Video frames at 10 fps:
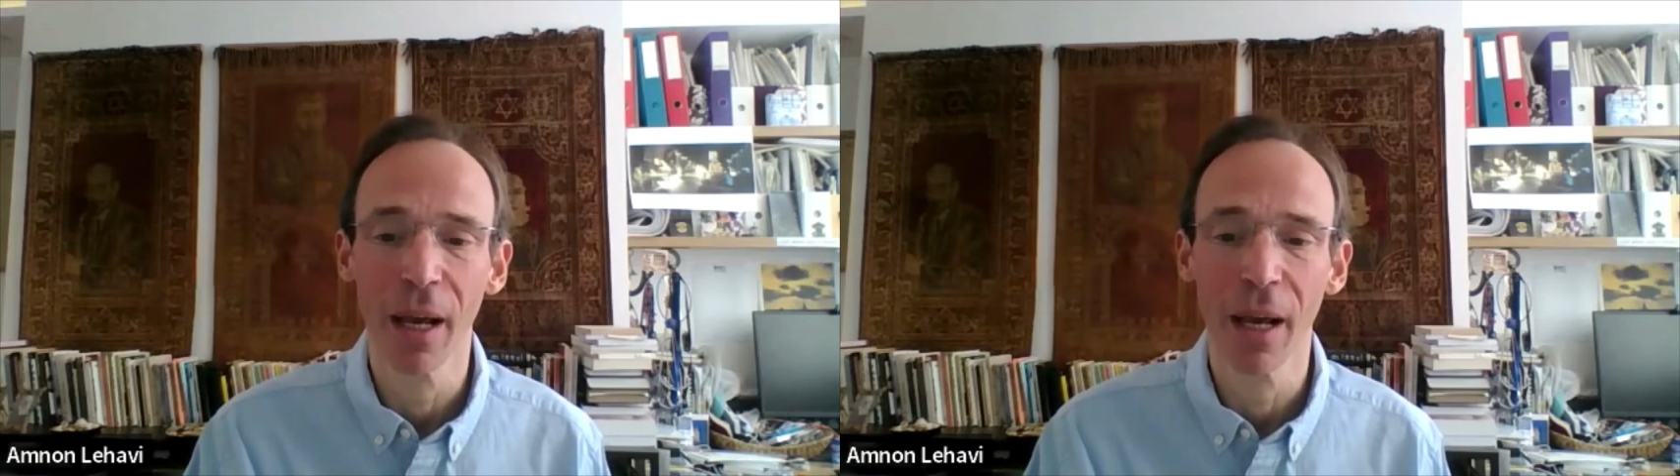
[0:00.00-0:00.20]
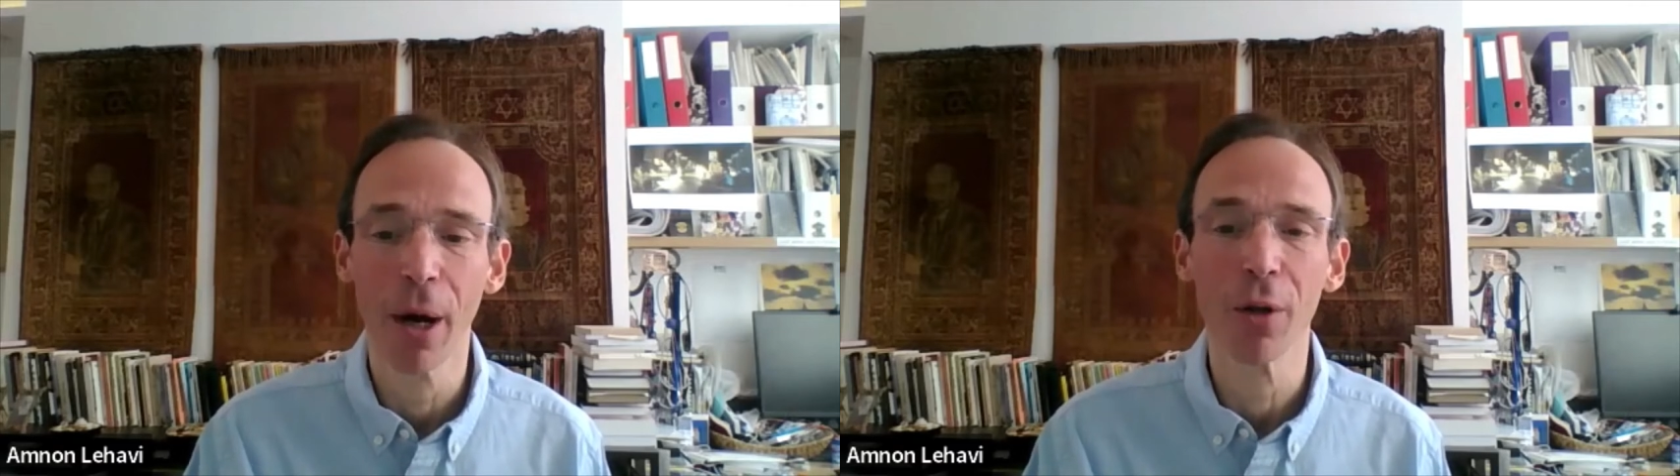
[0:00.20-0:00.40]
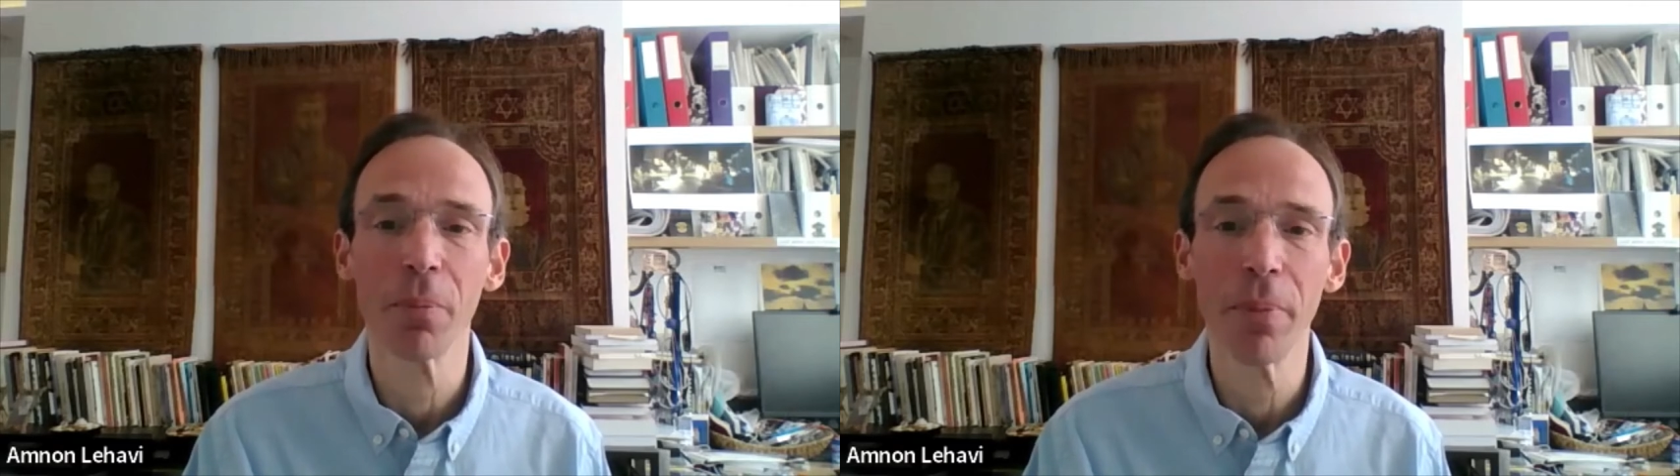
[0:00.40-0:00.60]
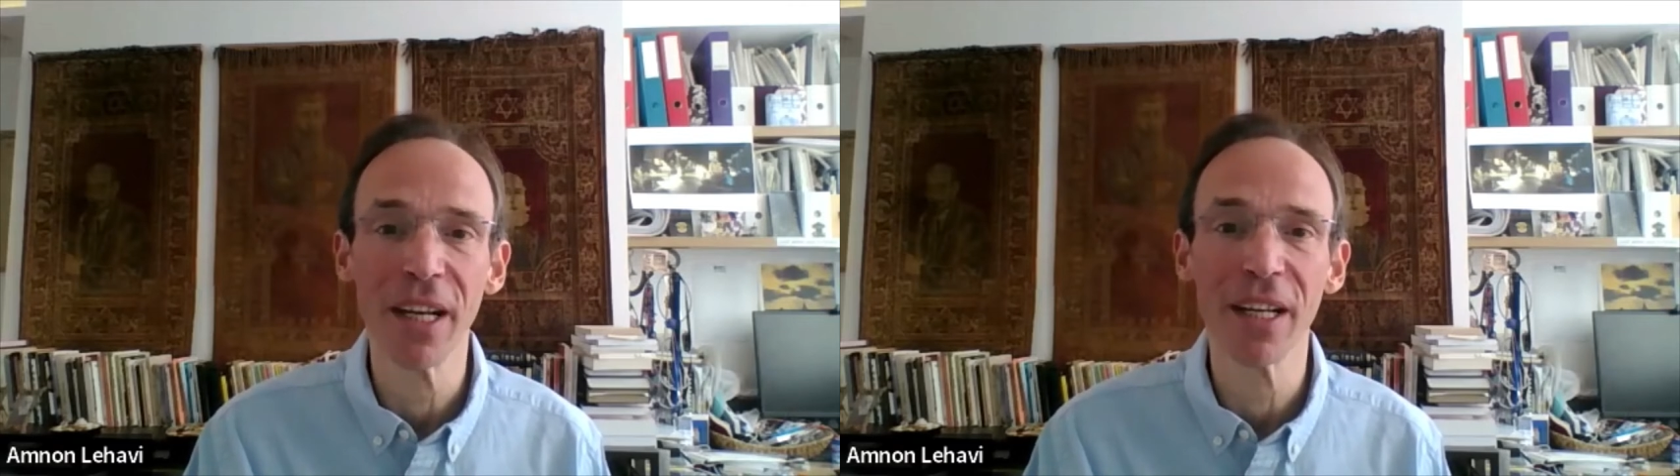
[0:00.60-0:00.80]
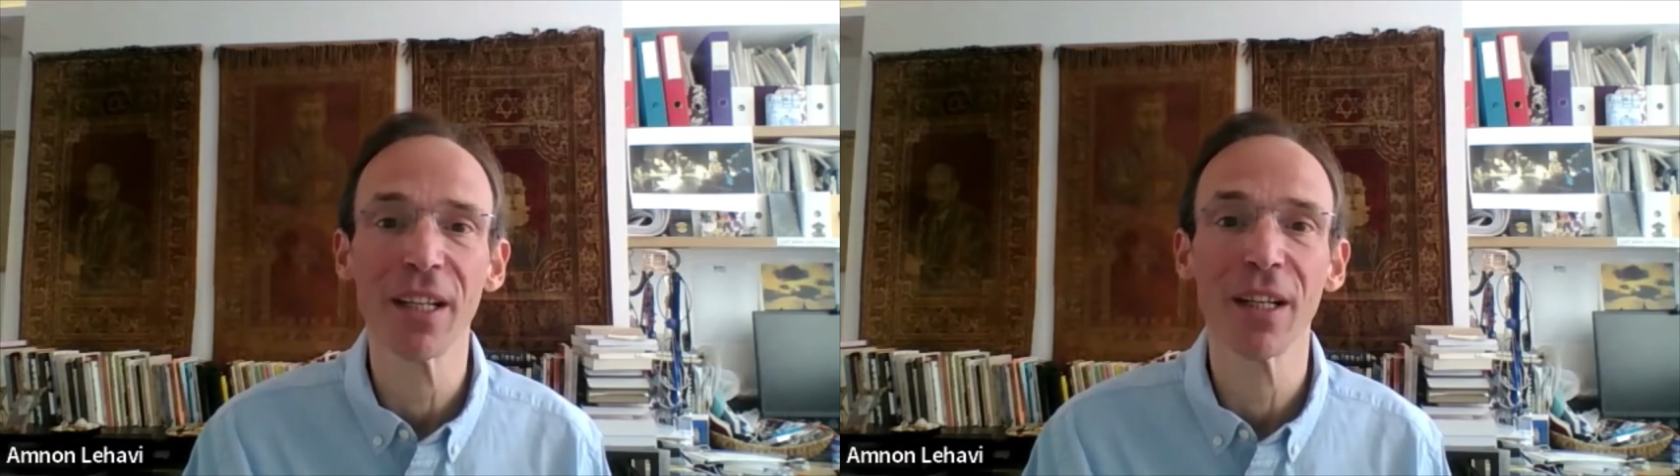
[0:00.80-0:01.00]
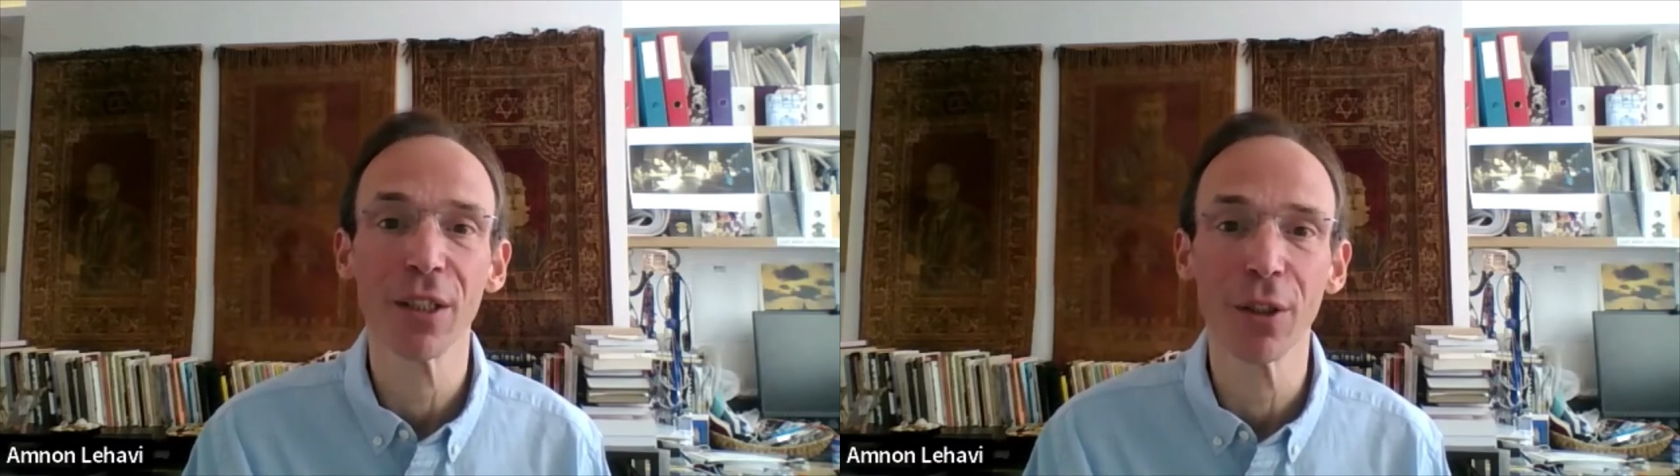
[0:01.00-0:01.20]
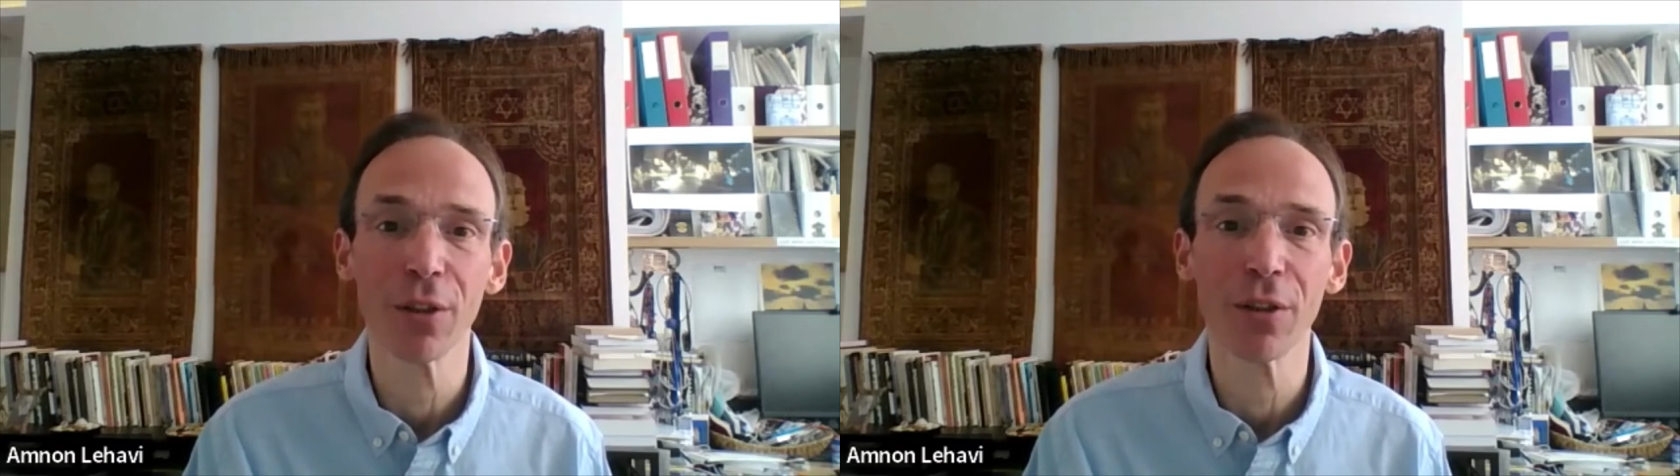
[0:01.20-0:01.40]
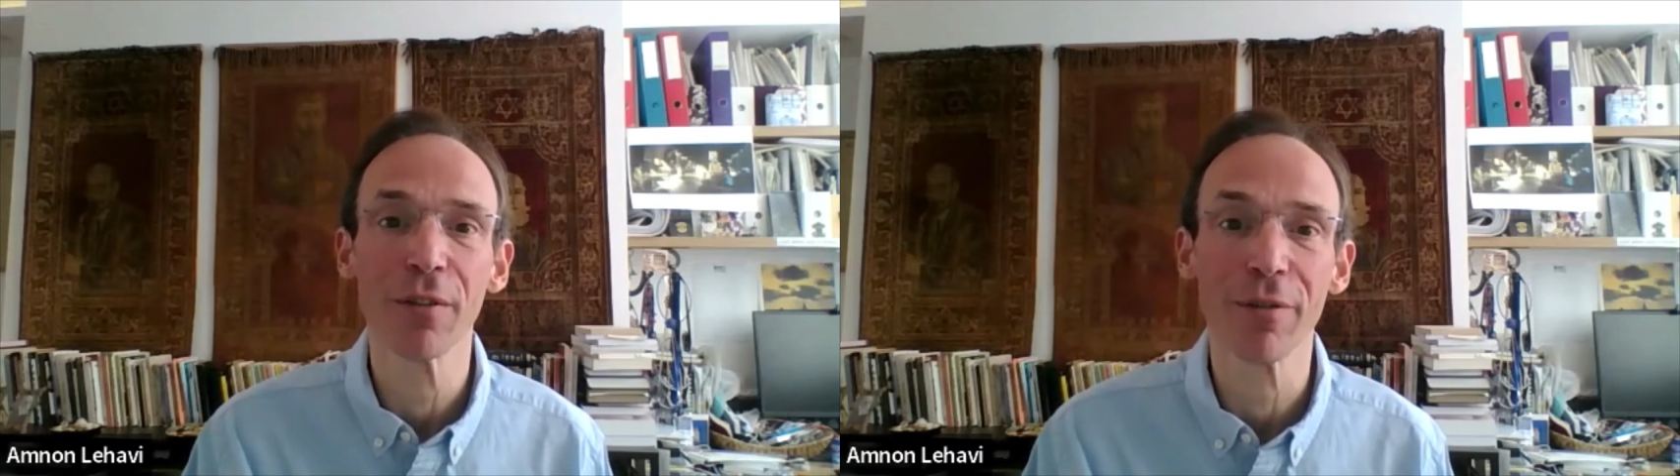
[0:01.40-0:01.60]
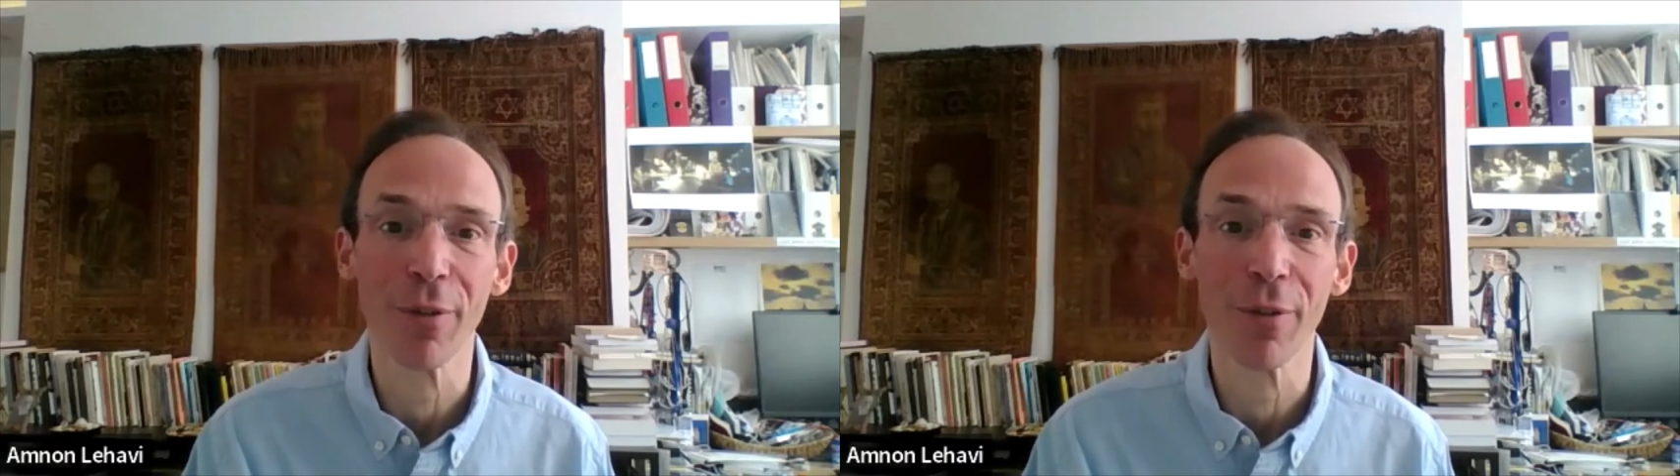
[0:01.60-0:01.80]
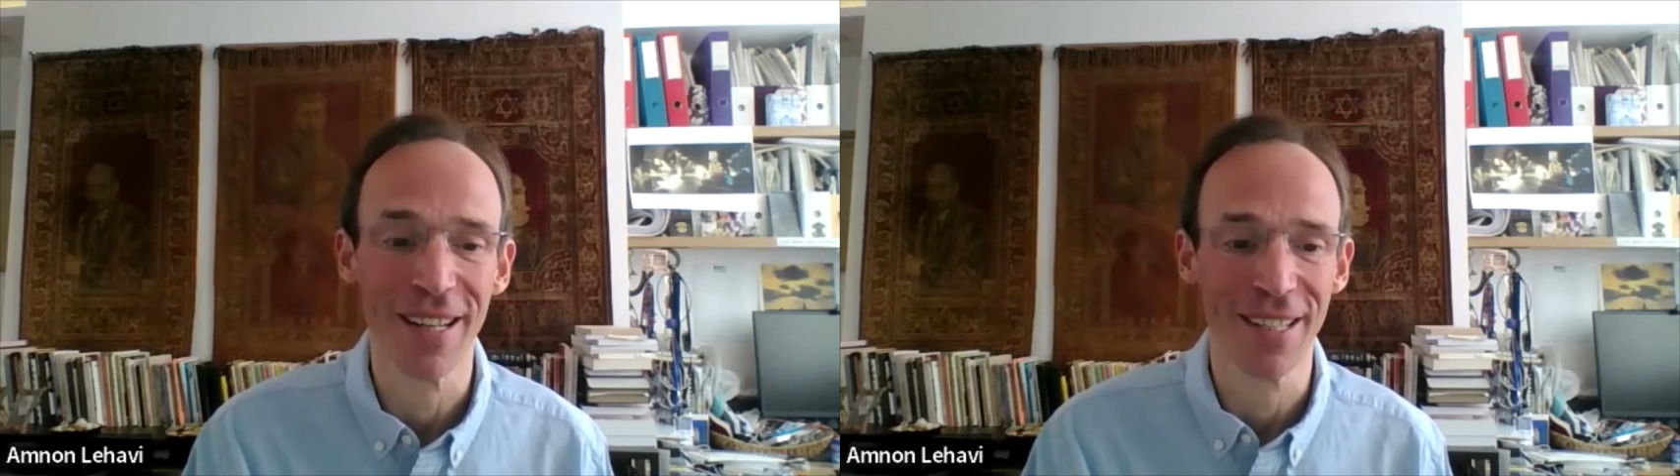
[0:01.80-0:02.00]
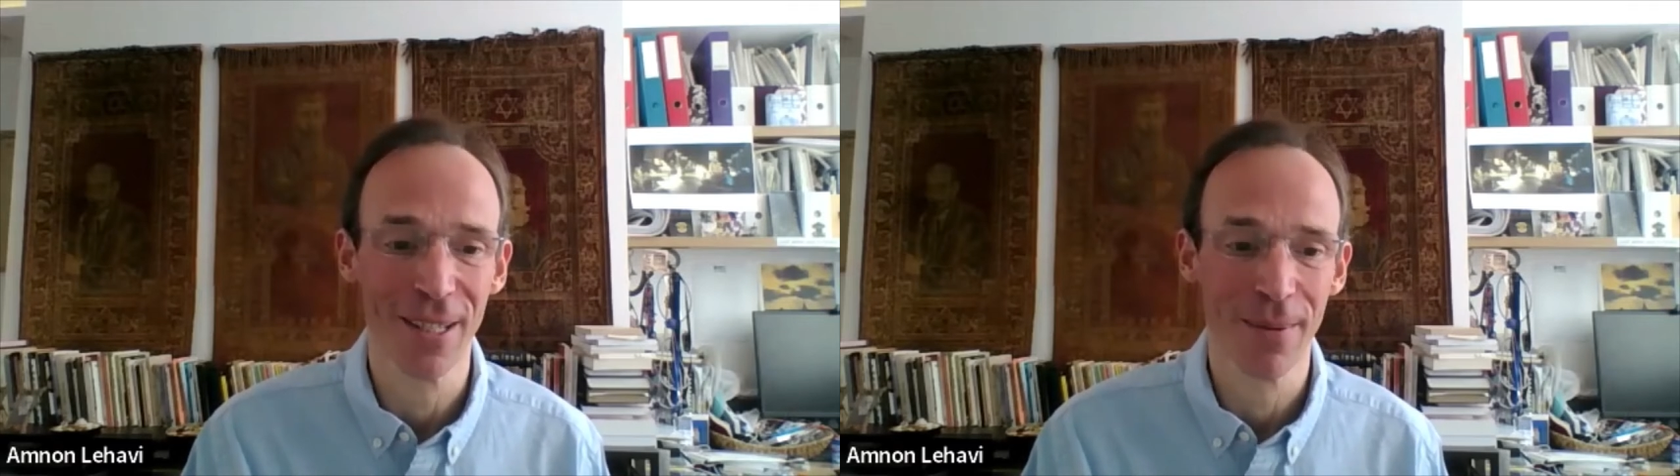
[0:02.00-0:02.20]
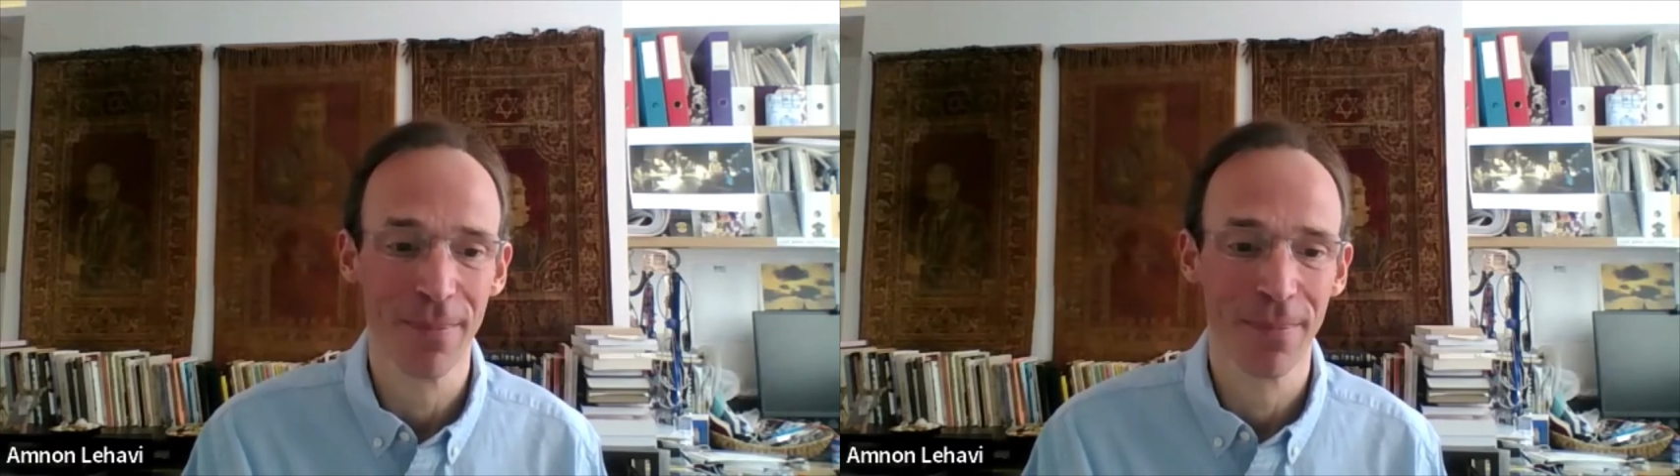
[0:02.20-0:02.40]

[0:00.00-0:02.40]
about being good friends.